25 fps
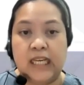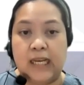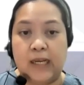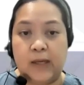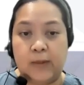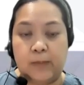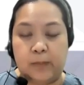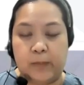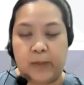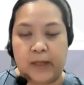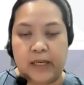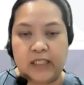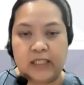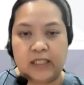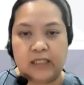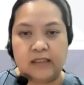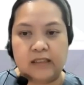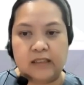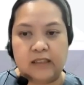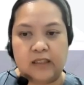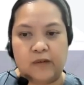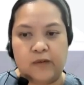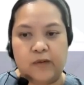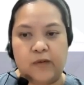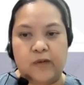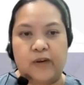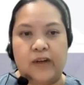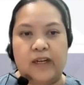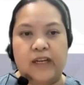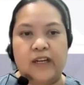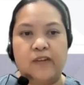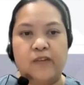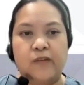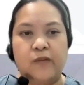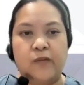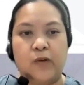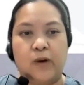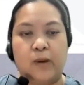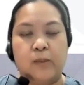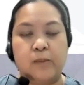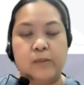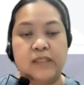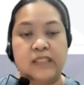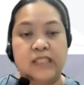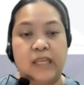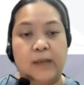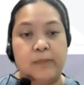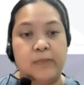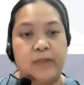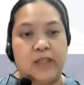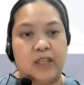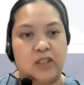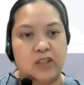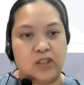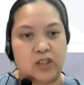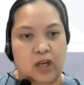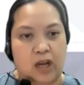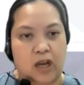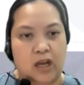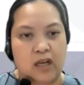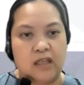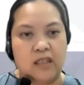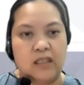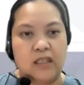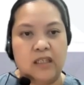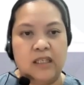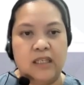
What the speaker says: in patients suffering from septic shock.